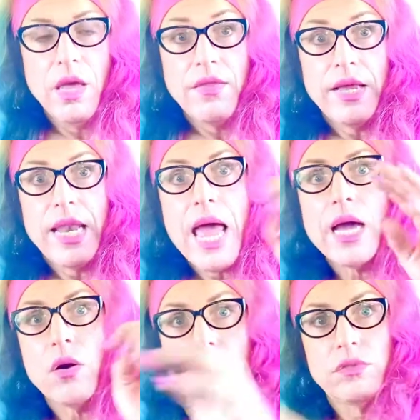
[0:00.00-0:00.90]
It
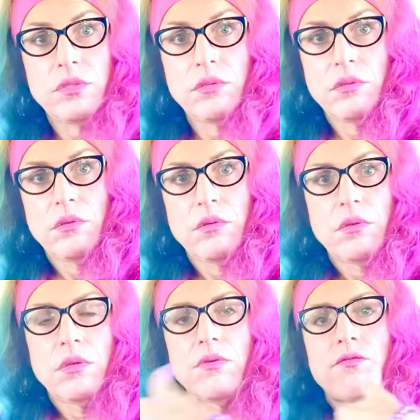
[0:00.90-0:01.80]
echoes
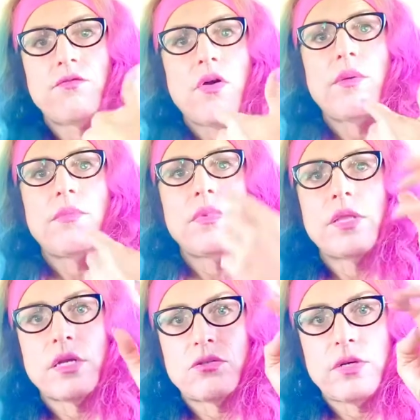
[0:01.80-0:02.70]
from the
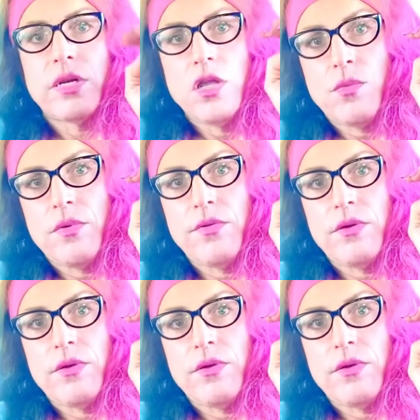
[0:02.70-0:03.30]
constricted human view.